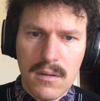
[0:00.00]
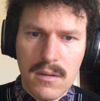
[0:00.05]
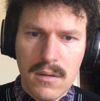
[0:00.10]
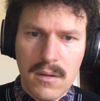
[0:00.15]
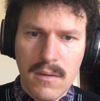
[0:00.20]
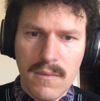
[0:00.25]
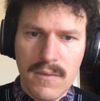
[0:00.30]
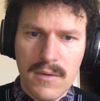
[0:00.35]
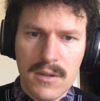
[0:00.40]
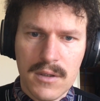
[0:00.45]

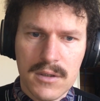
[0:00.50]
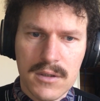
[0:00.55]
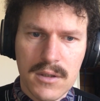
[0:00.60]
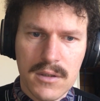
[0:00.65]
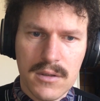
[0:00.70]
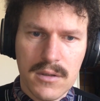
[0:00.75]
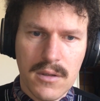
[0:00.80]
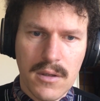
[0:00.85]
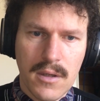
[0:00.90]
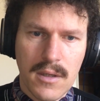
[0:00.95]
I finished it
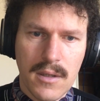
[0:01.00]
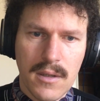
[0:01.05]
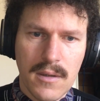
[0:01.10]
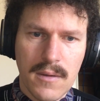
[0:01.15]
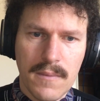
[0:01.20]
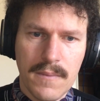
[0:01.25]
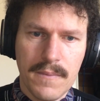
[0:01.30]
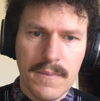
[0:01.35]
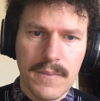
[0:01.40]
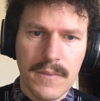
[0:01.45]
today.
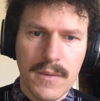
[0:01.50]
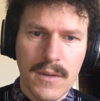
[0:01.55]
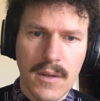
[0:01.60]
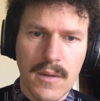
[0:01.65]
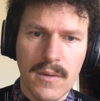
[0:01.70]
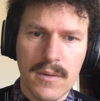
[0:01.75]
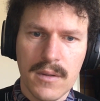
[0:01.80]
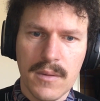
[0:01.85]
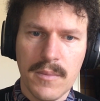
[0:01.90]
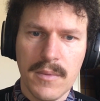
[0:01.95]

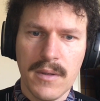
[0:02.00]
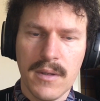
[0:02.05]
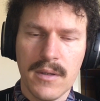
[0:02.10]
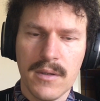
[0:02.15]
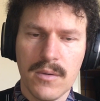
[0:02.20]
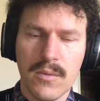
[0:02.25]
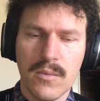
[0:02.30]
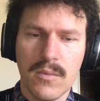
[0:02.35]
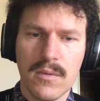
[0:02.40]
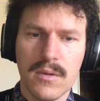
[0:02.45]
Going to bed
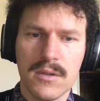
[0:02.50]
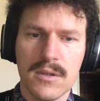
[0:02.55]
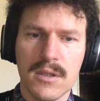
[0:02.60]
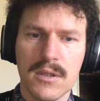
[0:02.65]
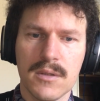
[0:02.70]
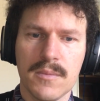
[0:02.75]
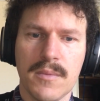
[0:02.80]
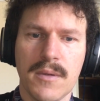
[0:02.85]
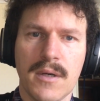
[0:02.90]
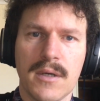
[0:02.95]

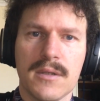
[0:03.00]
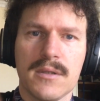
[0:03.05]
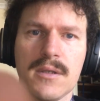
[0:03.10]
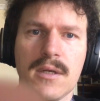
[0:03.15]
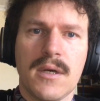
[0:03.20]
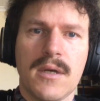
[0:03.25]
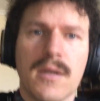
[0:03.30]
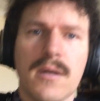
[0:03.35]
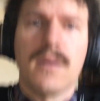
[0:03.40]
six past eight.